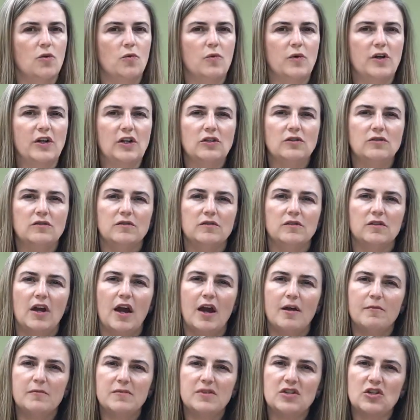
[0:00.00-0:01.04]
When it
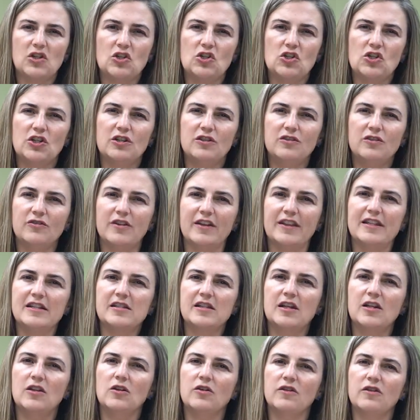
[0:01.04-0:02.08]
comes to children,
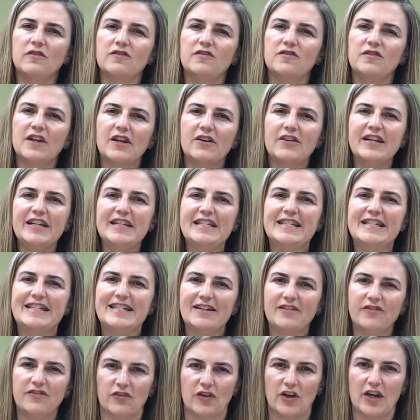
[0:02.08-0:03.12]
this can look very
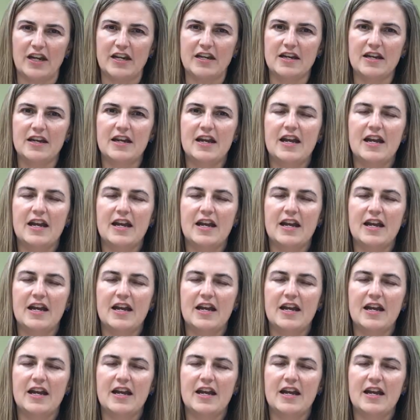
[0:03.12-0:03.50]
different.